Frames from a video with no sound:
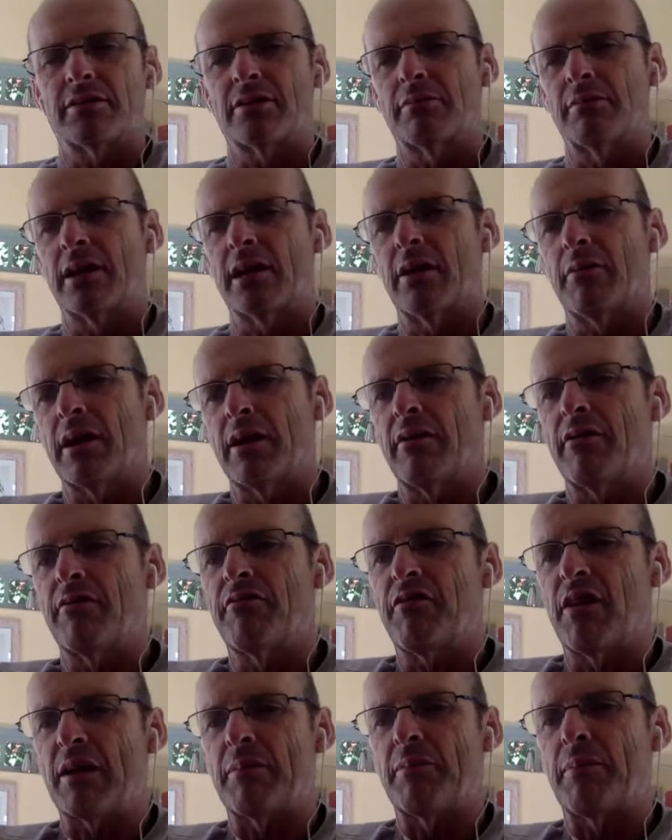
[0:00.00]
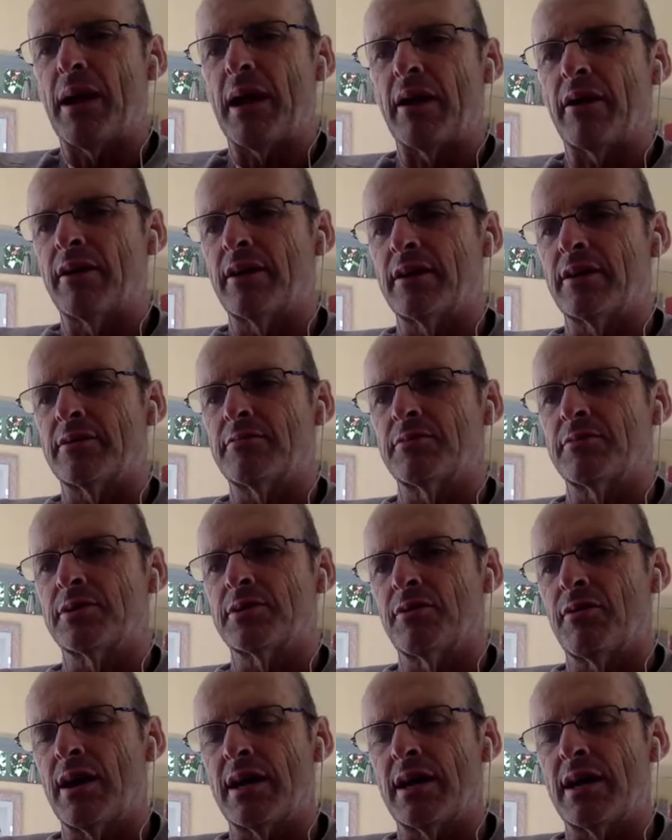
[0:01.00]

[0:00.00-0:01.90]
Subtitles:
when I reflect back on it, it was the